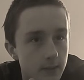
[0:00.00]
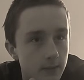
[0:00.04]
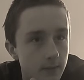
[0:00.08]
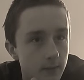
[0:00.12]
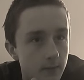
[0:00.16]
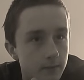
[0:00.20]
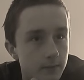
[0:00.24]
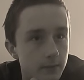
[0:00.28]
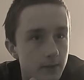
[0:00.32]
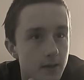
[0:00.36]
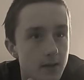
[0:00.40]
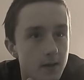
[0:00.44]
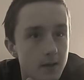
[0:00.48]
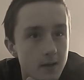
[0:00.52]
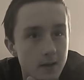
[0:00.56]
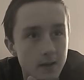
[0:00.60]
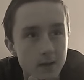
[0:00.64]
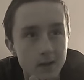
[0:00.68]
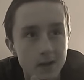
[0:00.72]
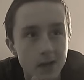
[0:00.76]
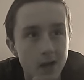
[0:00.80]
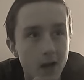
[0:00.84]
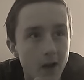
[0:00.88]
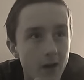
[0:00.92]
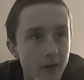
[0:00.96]
doing?
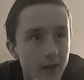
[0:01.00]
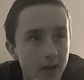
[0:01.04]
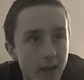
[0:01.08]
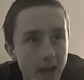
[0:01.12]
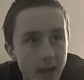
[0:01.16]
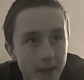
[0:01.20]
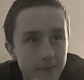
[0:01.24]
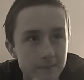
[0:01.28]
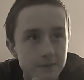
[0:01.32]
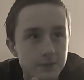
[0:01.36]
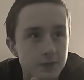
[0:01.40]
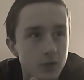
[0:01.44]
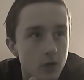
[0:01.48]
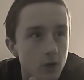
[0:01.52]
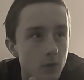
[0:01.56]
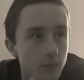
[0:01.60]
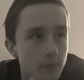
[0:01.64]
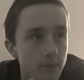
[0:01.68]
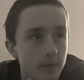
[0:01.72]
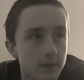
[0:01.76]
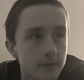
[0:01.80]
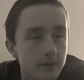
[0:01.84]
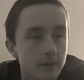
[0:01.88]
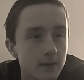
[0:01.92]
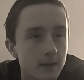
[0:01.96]
Oh, yeah,
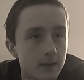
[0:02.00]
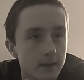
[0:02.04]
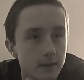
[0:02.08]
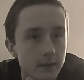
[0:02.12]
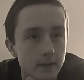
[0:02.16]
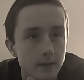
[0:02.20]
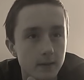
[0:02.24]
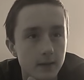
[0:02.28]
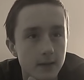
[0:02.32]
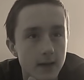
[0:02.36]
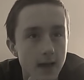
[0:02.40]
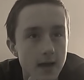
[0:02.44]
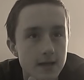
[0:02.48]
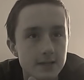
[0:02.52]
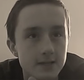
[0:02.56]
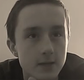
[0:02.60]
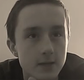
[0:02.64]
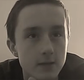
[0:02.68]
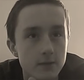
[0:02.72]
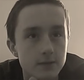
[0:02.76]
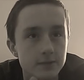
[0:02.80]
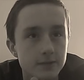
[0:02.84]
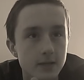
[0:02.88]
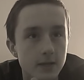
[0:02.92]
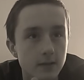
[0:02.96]
so, as I
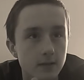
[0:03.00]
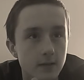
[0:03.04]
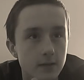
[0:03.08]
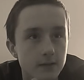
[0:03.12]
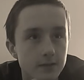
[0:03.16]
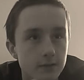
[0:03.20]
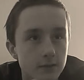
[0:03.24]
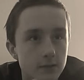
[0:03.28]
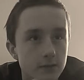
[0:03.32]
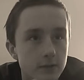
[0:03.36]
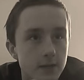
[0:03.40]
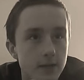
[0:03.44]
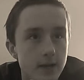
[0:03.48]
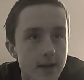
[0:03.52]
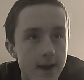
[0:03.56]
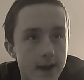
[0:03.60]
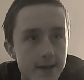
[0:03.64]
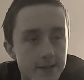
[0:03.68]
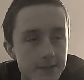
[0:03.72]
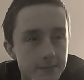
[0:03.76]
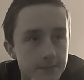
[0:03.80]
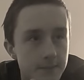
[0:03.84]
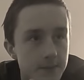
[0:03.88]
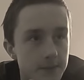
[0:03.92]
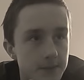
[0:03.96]
was saying, like, during the
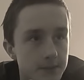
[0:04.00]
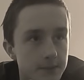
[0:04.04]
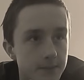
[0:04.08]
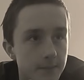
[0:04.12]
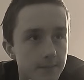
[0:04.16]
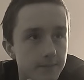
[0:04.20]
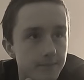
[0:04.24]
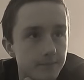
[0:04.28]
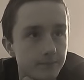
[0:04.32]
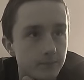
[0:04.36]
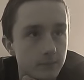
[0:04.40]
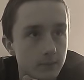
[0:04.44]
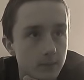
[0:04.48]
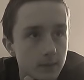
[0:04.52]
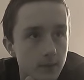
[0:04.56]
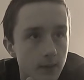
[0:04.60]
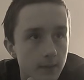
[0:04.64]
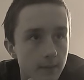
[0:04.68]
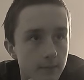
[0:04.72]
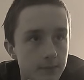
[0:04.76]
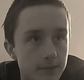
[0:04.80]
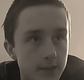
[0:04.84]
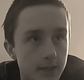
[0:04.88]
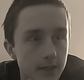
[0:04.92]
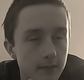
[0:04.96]
announcements, they
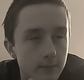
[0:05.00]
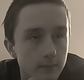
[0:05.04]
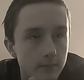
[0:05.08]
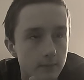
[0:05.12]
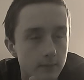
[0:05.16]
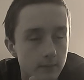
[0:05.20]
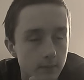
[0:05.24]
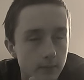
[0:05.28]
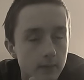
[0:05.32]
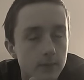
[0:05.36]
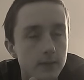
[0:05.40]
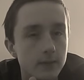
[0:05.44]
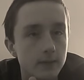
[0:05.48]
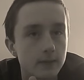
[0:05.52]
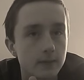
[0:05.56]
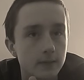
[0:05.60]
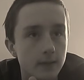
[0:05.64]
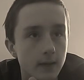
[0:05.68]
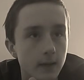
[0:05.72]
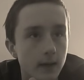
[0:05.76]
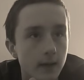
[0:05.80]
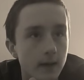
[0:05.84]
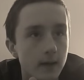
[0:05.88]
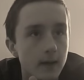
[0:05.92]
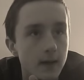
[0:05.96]
were saying, well,
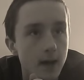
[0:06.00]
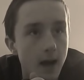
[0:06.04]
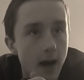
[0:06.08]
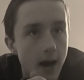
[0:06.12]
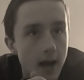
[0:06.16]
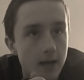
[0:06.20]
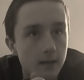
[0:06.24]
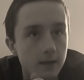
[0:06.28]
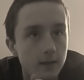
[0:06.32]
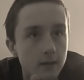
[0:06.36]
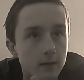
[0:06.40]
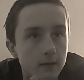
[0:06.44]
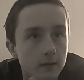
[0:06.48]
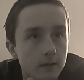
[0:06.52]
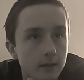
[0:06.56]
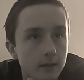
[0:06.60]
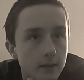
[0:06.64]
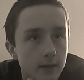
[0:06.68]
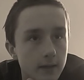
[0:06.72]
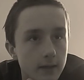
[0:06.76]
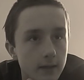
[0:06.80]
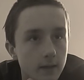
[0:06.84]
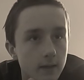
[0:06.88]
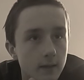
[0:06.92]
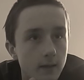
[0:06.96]
yeah. I
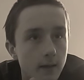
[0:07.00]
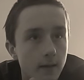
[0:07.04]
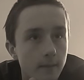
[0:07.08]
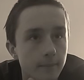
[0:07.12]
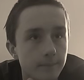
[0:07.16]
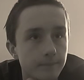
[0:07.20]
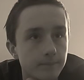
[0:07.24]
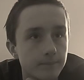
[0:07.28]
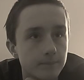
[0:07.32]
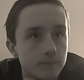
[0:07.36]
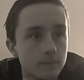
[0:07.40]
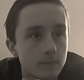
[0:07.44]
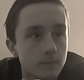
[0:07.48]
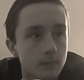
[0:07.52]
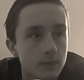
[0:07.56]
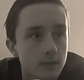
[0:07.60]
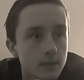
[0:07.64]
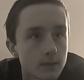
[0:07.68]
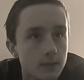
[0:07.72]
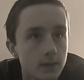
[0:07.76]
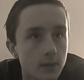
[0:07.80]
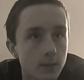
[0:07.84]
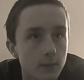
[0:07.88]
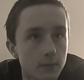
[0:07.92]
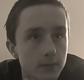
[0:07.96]
literally,
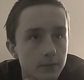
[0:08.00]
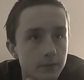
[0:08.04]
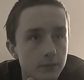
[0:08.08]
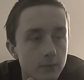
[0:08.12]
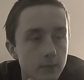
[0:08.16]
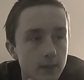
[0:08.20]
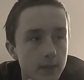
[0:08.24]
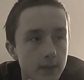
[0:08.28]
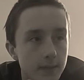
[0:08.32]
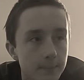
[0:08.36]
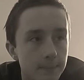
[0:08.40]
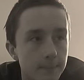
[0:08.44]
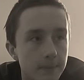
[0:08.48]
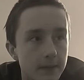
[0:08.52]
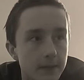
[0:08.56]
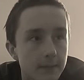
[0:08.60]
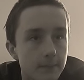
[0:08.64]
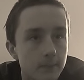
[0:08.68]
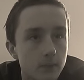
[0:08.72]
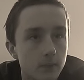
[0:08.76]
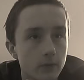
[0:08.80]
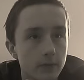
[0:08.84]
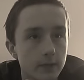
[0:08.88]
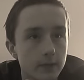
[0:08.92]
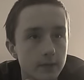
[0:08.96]
there were three
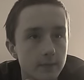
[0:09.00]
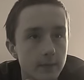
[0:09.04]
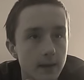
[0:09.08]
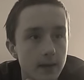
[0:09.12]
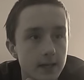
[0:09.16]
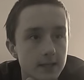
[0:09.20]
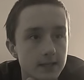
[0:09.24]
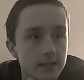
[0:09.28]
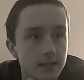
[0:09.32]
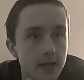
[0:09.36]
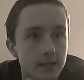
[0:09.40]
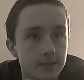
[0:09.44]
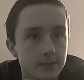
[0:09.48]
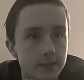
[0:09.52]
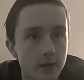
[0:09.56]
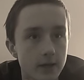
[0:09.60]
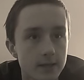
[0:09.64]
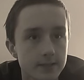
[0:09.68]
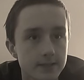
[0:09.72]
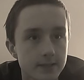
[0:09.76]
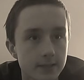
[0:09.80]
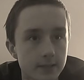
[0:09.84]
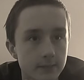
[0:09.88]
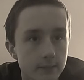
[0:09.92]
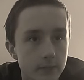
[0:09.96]
people in my science
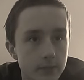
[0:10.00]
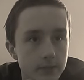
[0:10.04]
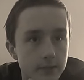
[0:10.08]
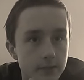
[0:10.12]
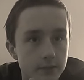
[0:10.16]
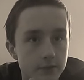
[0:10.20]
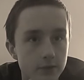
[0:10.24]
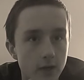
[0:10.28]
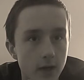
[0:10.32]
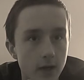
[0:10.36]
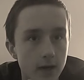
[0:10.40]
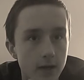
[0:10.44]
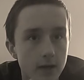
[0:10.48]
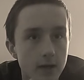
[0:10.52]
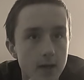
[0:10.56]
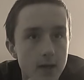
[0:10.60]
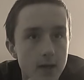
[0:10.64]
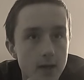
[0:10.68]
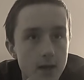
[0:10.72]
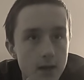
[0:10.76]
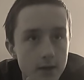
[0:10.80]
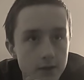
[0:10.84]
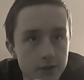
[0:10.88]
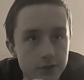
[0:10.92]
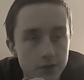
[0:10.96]
class that went to track.
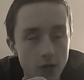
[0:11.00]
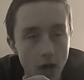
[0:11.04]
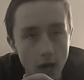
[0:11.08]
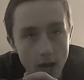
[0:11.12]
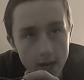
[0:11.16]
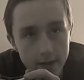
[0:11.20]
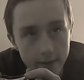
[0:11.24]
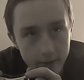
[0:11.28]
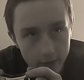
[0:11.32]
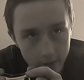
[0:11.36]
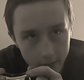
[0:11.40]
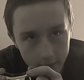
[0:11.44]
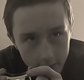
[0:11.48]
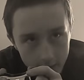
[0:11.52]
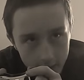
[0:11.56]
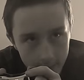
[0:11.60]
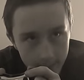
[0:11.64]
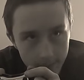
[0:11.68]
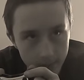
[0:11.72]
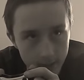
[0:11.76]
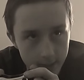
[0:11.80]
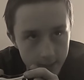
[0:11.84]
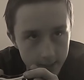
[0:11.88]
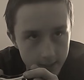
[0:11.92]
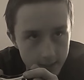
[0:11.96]
John heard
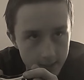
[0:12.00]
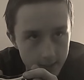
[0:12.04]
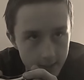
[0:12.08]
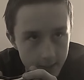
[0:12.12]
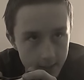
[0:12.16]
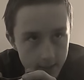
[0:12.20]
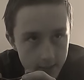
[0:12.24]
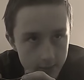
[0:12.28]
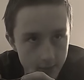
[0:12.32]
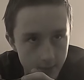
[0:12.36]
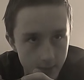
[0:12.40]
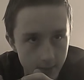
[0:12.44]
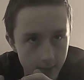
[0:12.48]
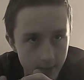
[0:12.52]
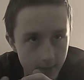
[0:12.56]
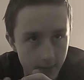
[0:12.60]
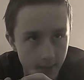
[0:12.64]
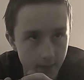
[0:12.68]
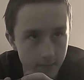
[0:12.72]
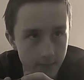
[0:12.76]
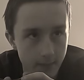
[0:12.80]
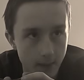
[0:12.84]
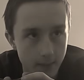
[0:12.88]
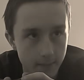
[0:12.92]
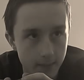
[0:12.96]
it, but he didn't do
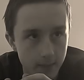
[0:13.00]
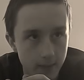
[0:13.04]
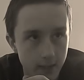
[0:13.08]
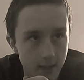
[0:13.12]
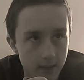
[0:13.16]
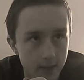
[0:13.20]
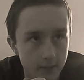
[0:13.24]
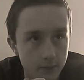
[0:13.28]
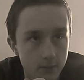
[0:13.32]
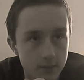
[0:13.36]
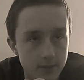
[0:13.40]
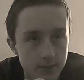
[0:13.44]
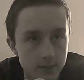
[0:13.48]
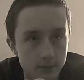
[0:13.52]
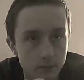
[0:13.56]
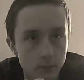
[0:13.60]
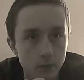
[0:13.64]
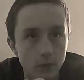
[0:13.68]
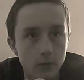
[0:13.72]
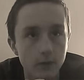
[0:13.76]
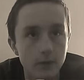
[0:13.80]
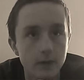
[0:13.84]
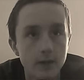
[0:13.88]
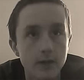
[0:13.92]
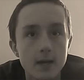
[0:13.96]
anything about it. I mean, he wasn't
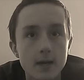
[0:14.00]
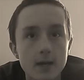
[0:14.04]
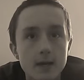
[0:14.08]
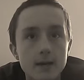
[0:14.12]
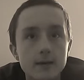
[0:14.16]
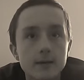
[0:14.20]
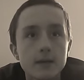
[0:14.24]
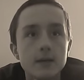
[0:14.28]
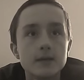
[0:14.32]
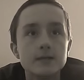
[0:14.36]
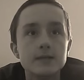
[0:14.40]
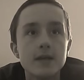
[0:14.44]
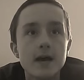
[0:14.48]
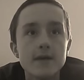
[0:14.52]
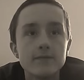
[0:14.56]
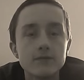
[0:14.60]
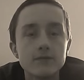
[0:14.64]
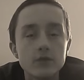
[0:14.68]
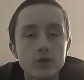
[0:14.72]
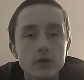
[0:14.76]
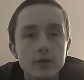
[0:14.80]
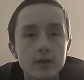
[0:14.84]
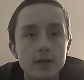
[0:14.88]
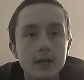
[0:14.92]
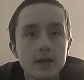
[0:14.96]
really, because
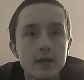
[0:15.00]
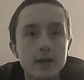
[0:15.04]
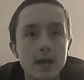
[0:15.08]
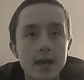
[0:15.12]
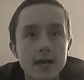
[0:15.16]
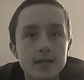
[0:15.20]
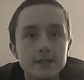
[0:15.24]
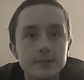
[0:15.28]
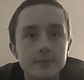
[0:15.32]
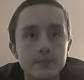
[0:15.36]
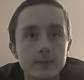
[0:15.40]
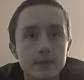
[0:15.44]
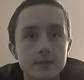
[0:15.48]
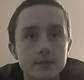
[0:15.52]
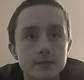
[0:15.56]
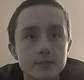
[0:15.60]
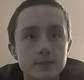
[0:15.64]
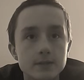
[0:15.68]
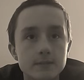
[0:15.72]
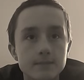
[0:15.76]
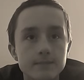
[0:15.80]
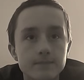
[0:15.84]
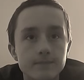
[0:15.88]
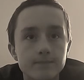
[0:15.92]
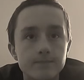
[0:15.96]
after the
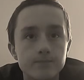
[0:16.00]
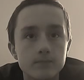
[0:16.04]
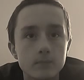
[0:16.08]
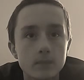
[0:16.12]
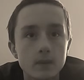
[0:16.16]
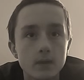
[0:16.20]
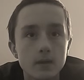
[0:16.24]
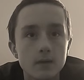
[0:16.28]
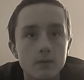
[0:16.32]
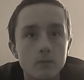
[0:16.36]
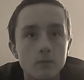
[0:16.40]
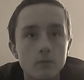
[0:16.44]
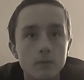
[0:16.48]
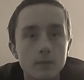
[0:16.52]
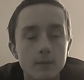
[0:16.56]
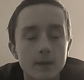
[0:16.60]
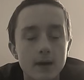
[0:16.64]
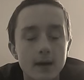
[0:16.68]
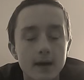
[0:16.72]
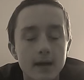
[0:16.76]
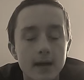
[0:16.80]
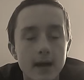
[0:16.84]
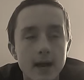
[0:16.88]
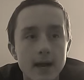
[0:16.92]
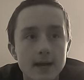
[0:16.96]
announcements,
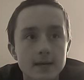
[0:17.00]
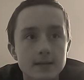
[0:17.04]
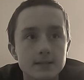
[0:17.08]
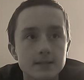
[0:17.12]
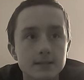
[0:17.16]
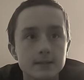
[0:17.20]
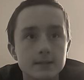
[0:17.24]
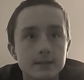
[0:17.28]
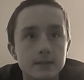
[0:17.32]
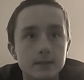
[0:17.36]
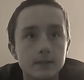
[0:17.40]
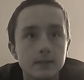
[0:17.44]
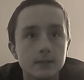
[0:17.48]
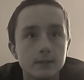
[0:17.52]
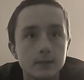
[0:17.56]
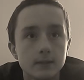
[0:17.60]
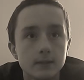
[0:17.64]
I asked,